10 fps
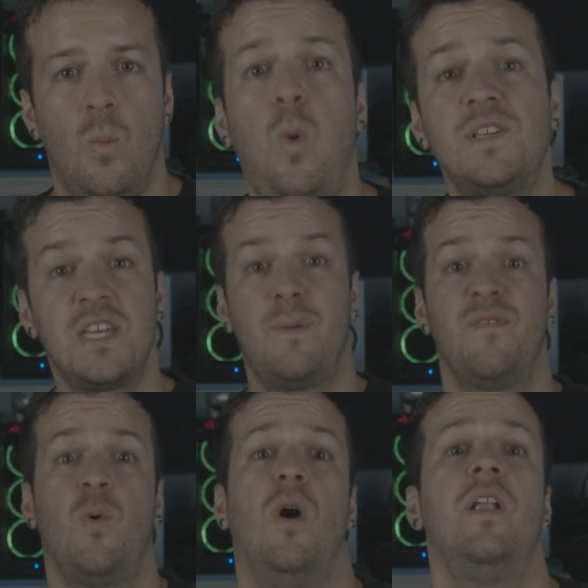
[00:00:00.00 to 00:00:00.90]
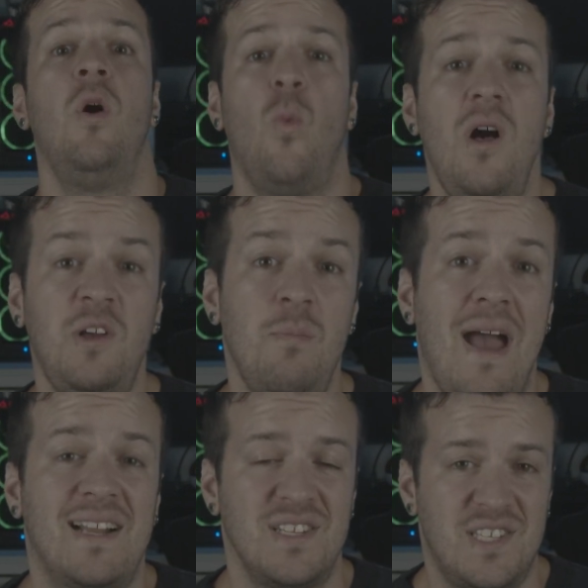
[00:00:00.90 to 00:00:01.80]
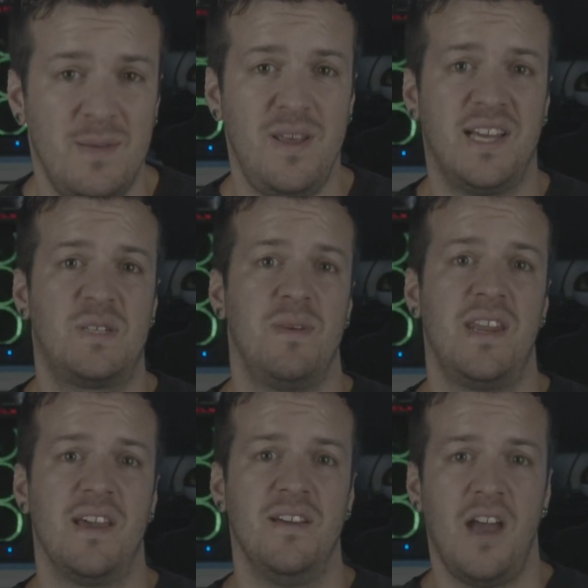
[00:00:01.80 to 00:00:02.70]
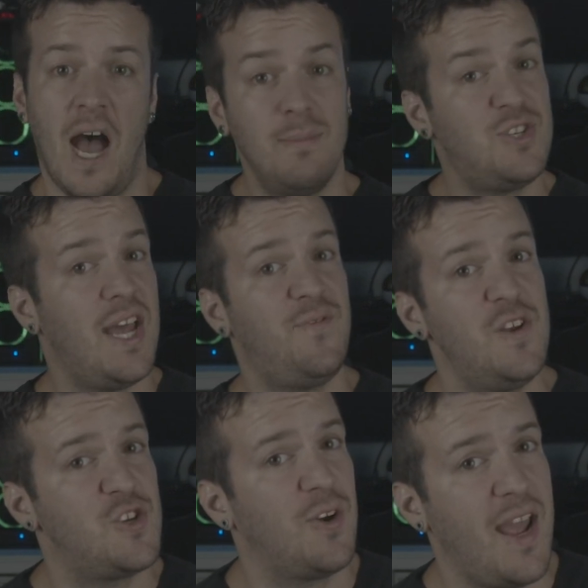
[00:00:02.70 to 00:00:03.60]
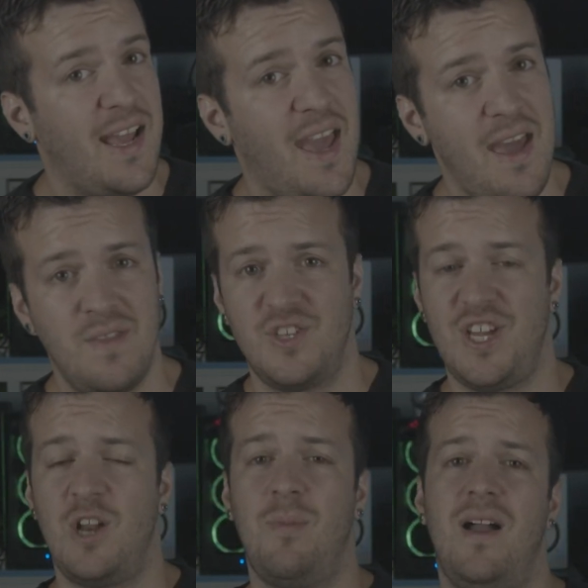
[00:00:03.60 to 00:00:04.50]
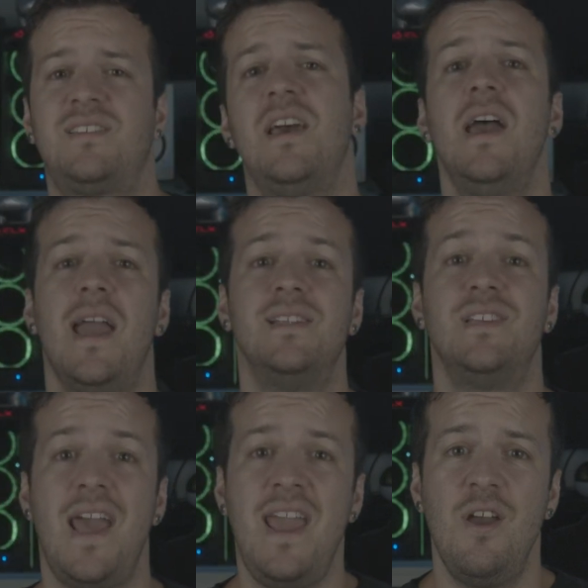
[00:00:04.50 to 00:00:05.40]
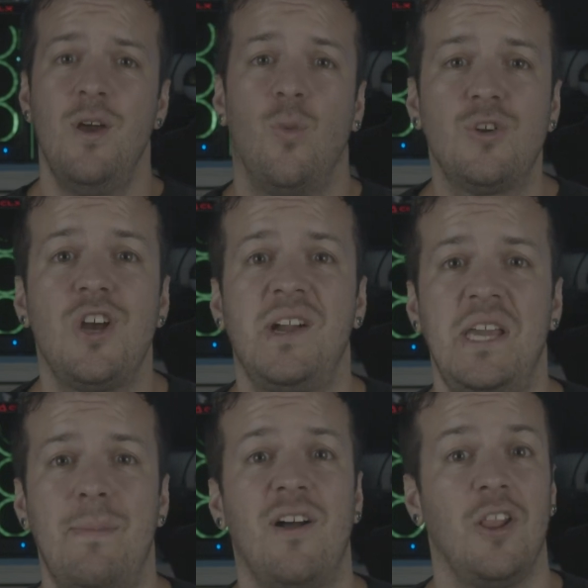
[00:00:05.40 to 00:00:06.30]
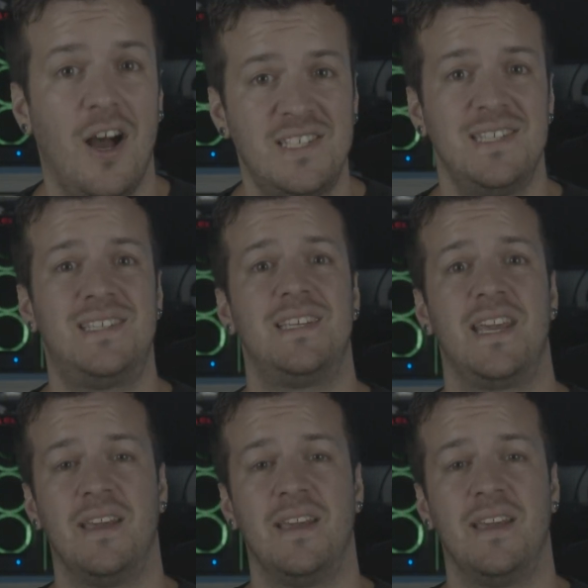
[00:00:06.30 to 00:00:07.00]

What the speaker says: What's up everyone? Welcome back to CBX Media. I'm Chad Fisher, aka the Chatterbox, and today we're talking about Lost at Sea.